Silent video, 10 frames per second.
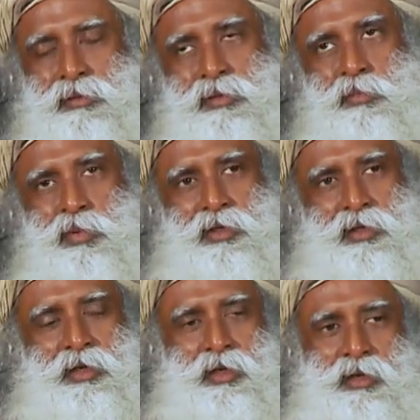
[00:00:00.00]

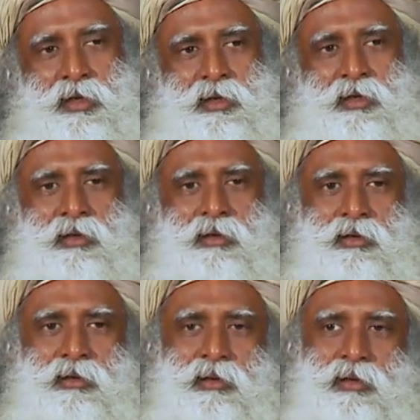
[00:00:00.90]
simply here,
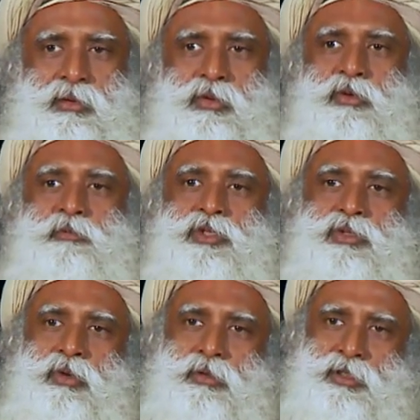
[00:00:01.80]
you will be
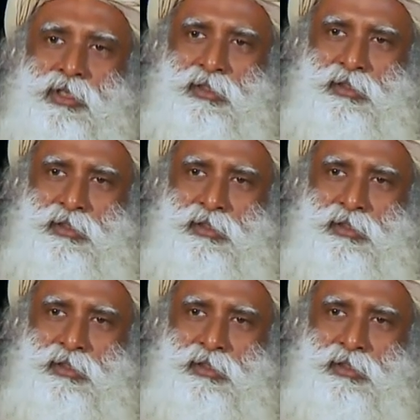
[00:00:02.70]
soaked